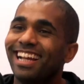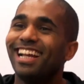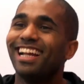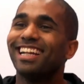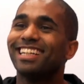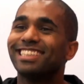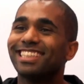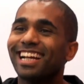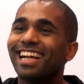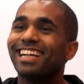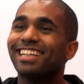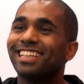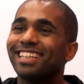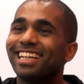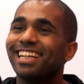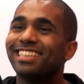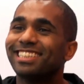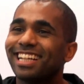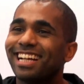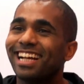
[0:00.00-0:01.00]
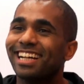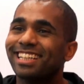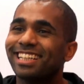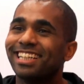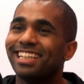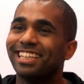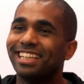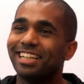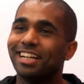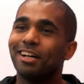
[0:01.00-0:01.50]
Exactly.
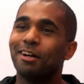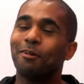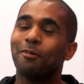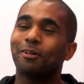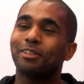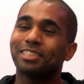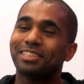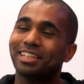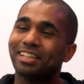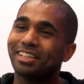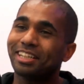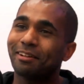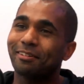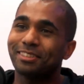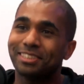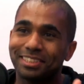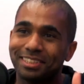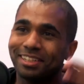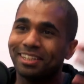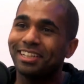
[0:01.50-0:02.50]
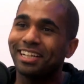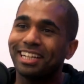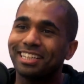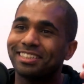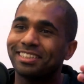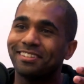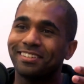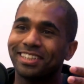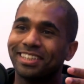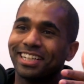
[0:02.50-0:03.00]
You know, they were still like
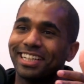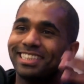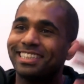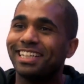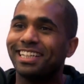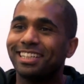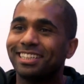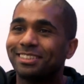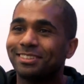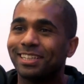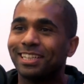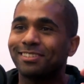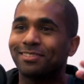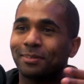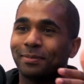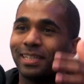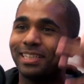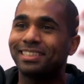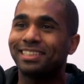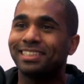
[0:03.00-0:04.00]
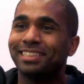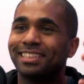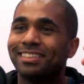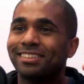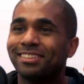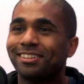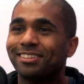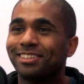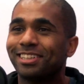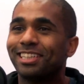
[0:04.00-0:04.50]
doing like data transformation,
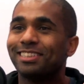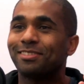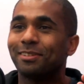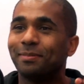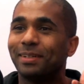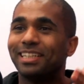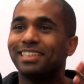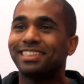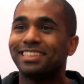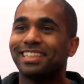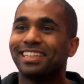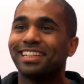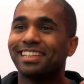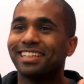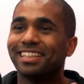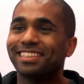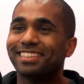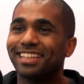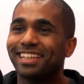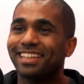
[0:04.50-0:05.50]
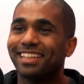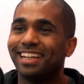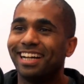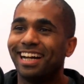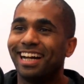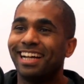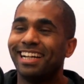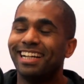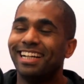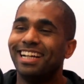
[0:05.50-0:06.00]
digital transformation and things like
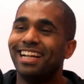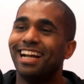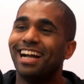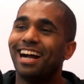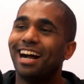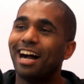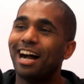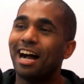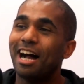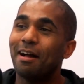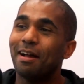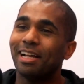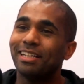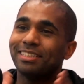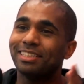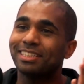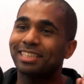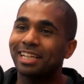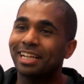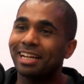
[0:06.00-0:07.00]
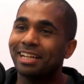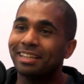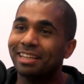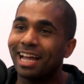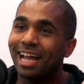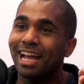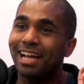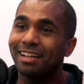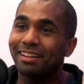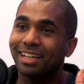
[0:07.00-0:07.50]
that. Right. And just getting
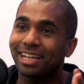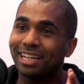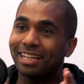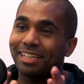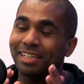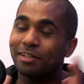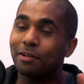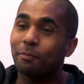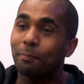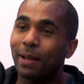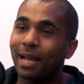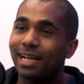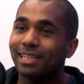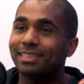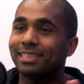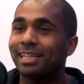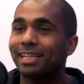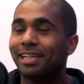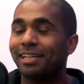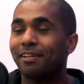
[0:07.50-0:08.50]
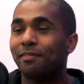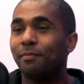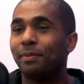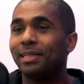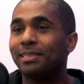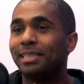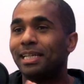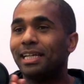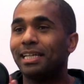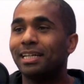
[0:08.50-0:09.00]
that like, you know, past decade of
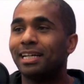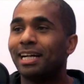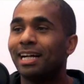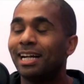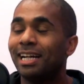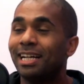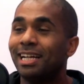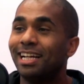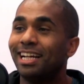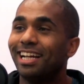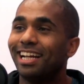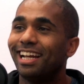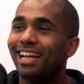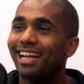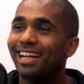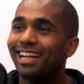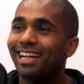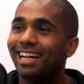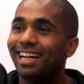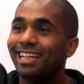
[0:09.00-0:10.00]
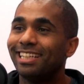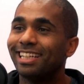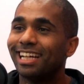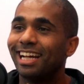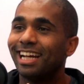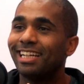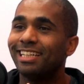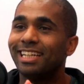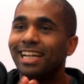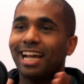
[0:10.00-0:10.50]
big data
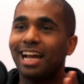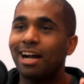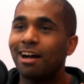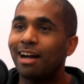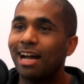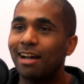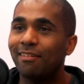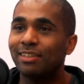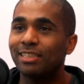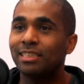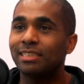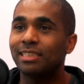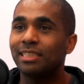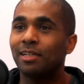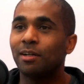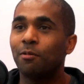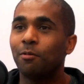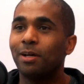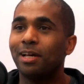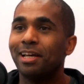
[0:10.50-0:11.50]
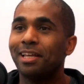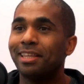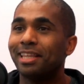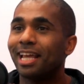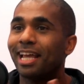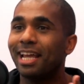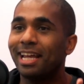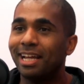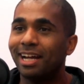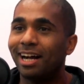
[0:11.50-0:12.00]
and now having to deal with
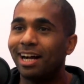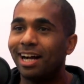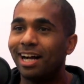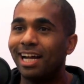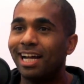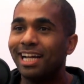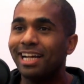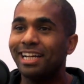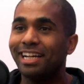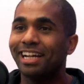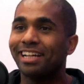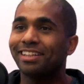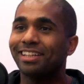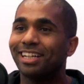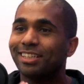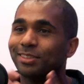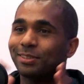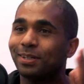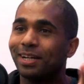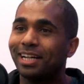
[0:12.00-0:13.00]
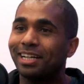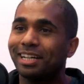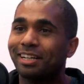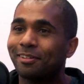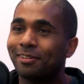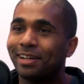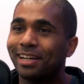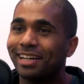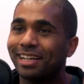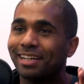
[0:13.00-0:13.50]
AI and like try to
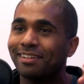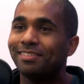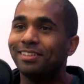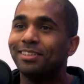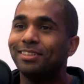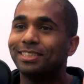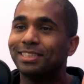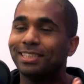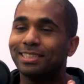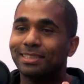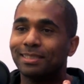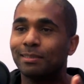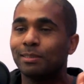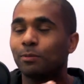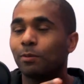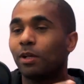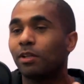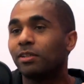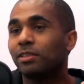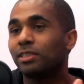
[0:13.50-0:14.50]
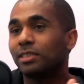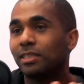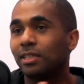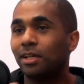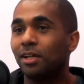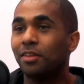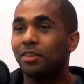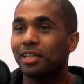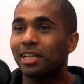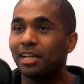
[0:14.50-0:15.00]
create kind of new systems while they're
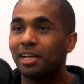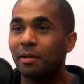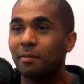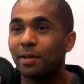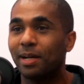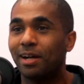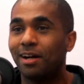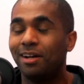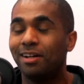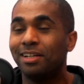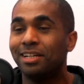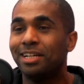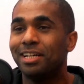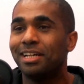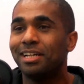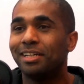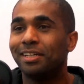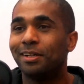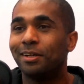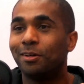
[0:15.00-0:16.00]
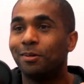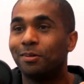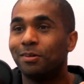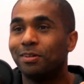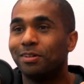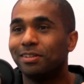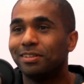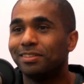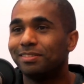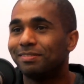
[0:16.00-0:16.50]
still thinking about, you know,
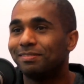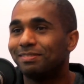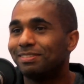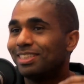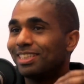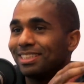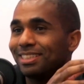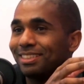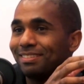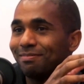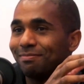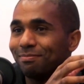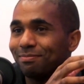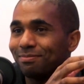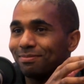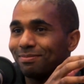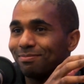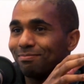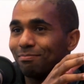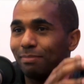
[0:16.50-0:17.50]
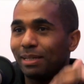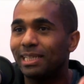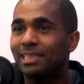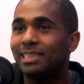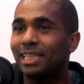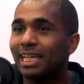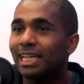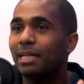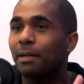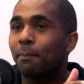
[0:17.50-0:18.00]
just big
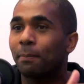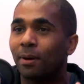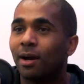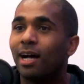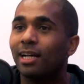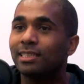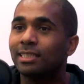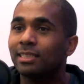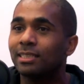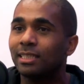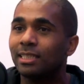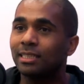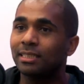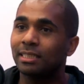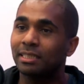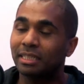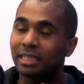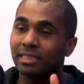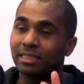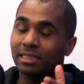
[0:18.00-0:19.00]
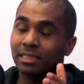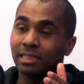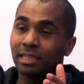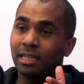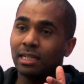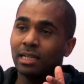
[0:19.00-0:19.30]
data processes and things.